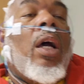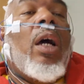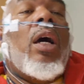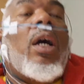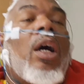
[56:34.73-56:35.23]

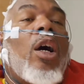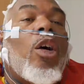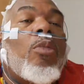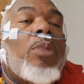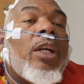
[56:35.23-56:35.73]

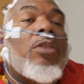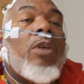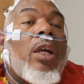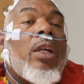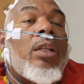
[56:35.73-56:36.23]
Ah, Black
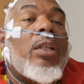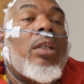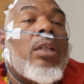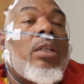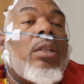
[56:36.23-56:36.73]
Dragon.
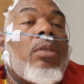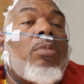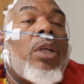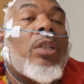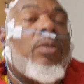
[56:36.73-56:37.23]

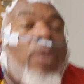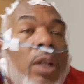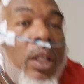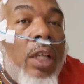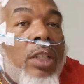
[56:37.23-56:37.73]
Best of
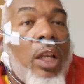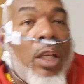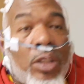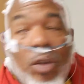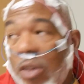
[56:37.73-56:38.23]
luck. Thanks.
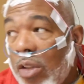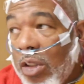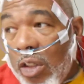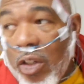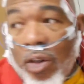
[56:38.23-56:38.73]
So it
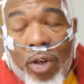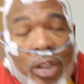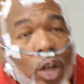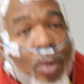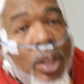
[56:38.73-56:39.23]
looks like they're getting ready to
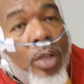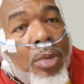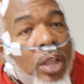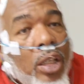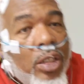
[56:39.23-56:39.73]
start my sleep
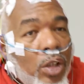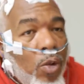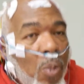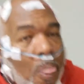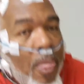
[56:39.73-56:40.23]
study.
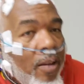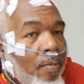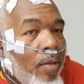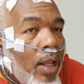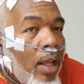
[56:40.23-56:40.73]
So
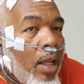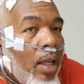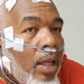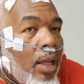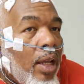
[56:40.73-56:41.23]

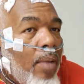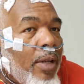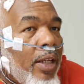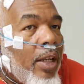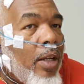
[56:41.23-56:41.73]
I'm
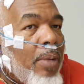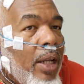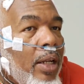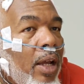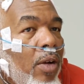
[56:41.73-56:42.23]
going to get into
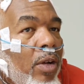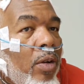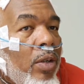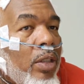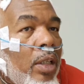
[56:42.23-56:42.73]
bed now and go
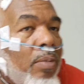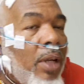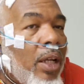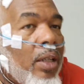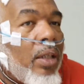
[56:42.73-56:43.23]
to sleep.
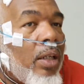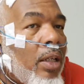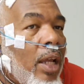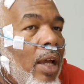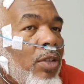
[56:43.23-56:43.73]
Man,
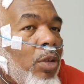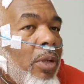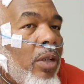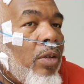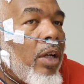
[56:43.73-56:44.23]
to have so
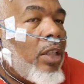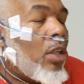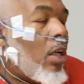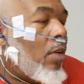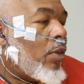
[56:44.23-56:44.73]
many of you guys
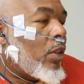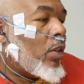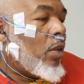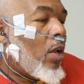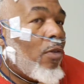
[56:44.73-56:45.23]
on for
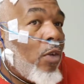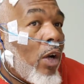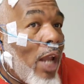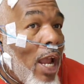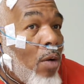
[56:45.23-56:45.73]
so long, for
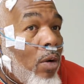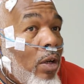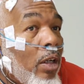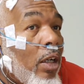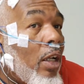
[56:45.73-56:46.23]
an
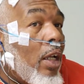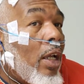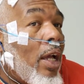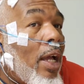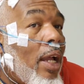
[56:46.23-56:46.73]
hour,
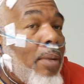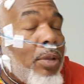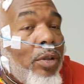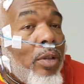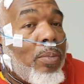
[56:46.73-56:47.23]
I
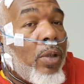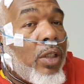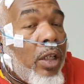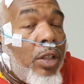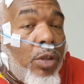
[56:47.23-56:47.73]
absolutely
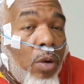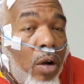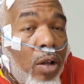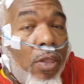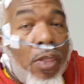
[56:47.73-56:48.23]
appreciate you all.